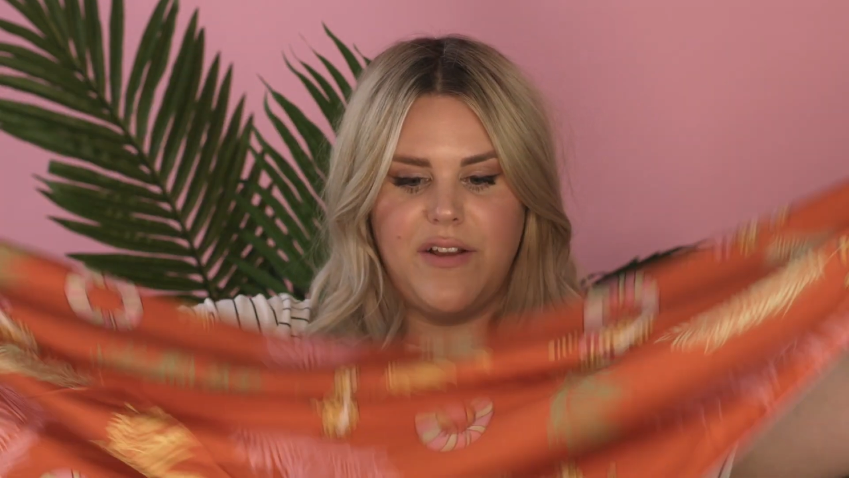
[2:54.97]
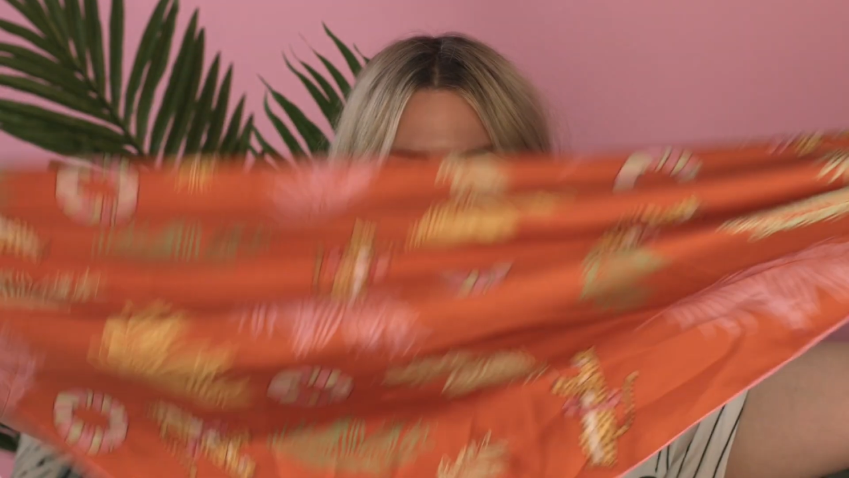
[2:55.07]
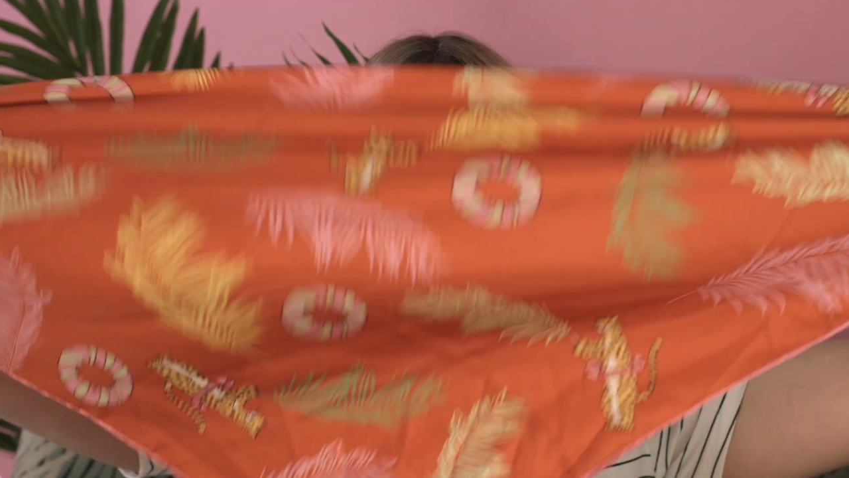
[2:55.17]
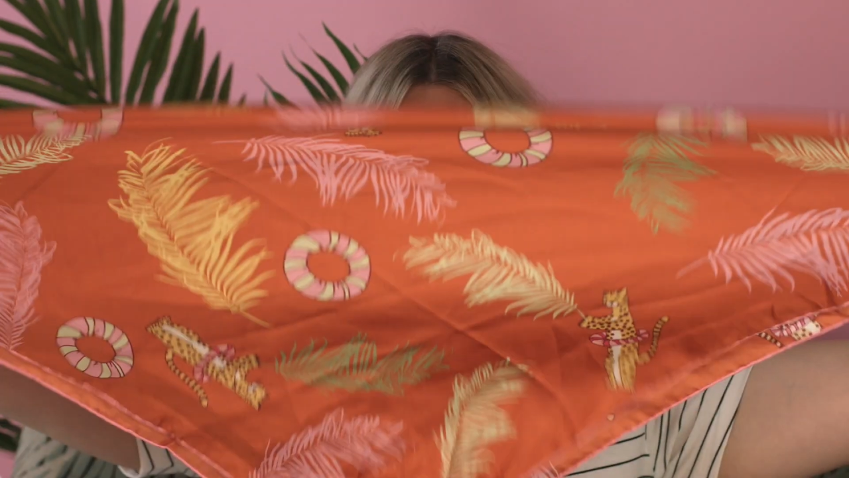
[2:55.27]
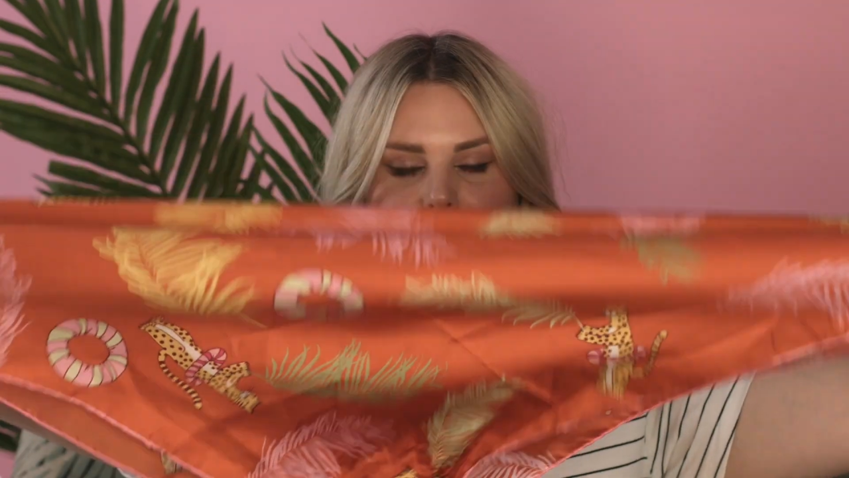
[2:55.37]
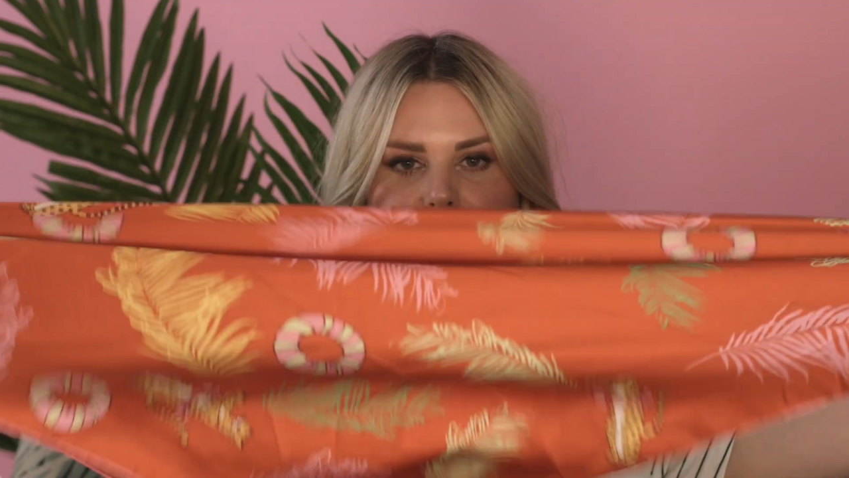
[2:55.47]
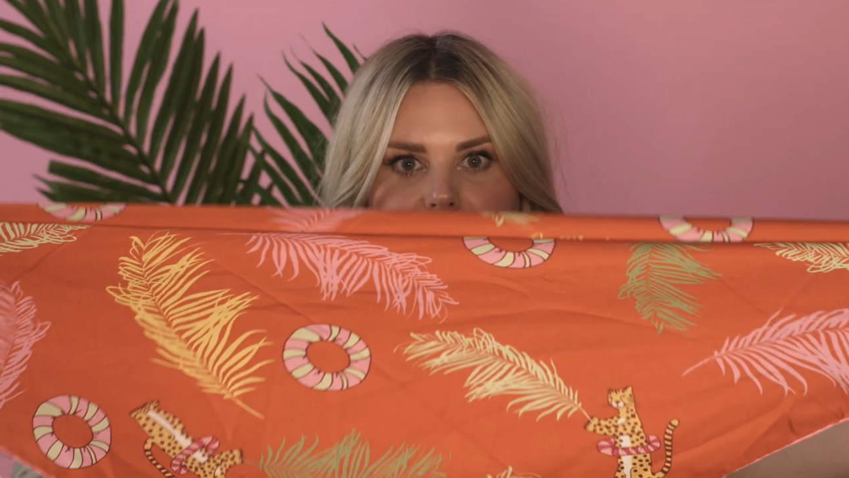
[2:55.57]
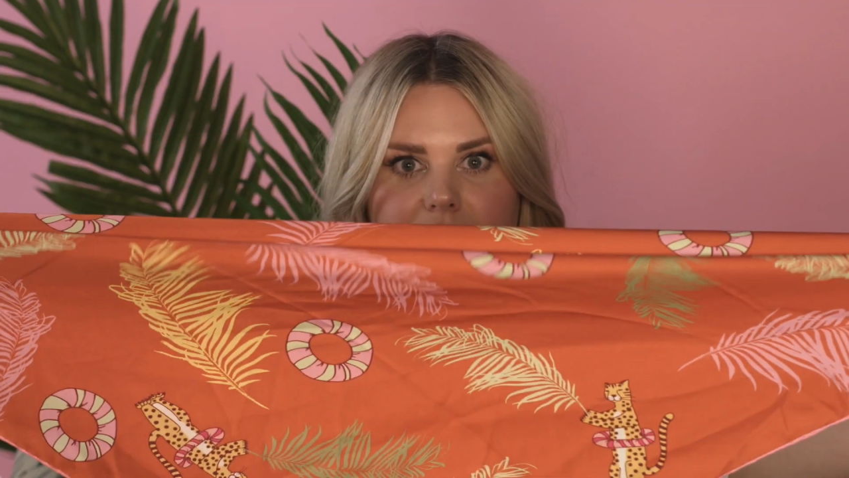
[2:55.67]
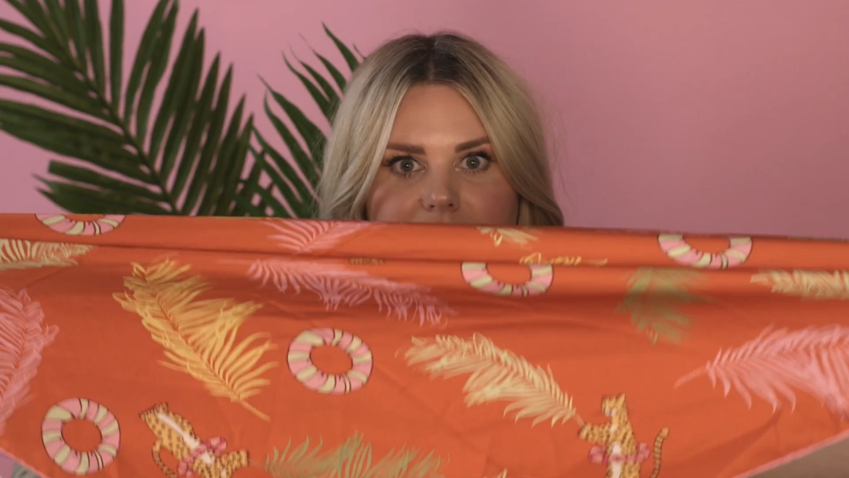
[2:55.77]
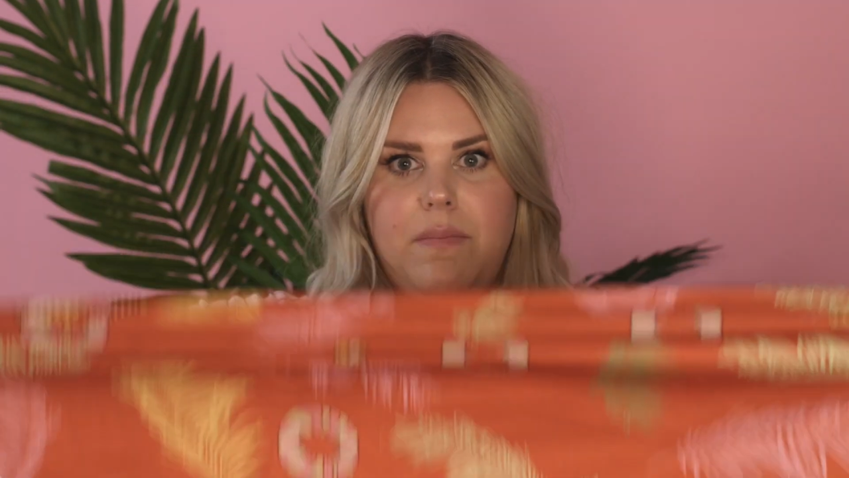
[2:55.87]
you're just gonna
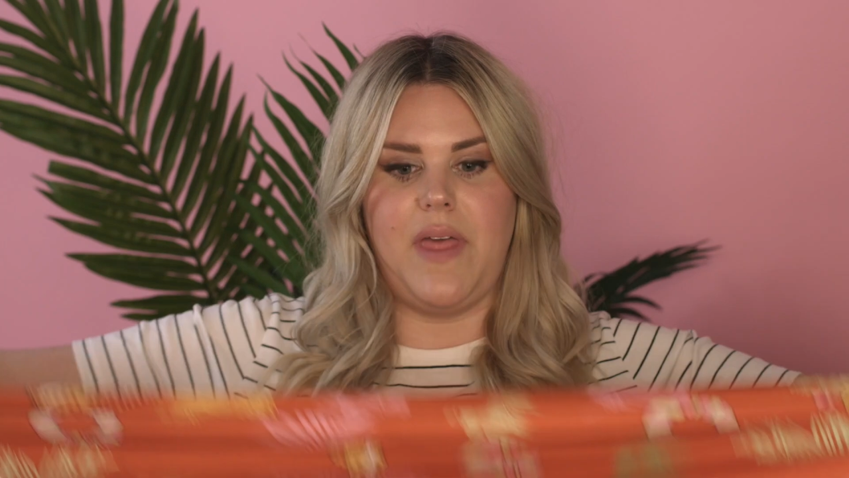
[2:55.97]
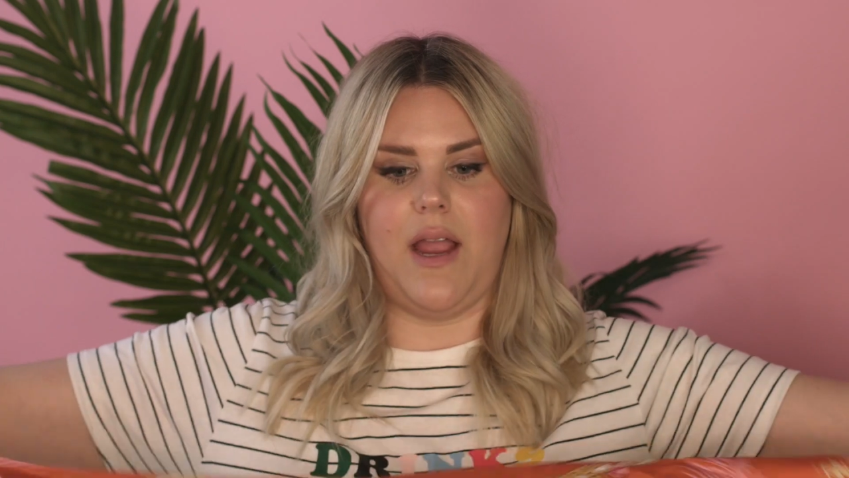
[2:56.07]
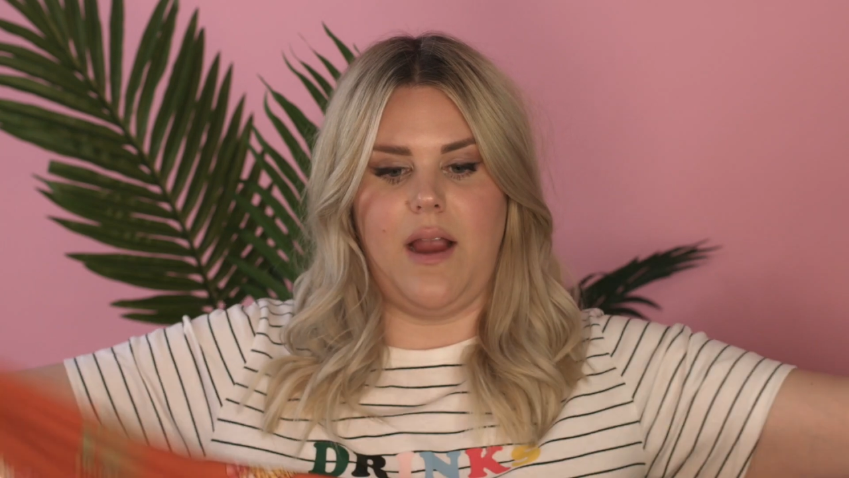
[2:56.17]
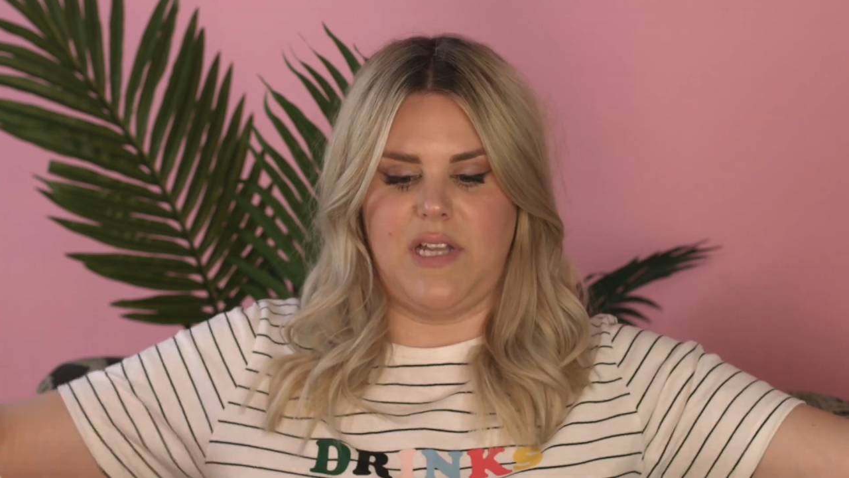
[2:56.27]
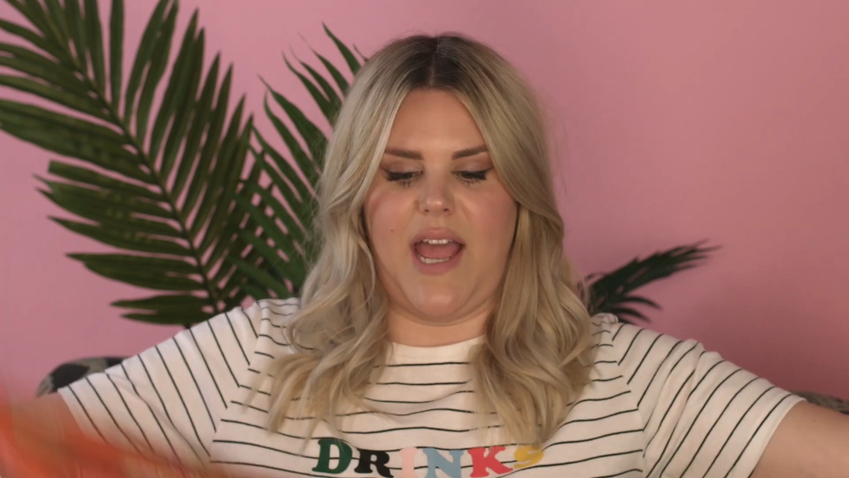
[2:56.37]
pull it from there.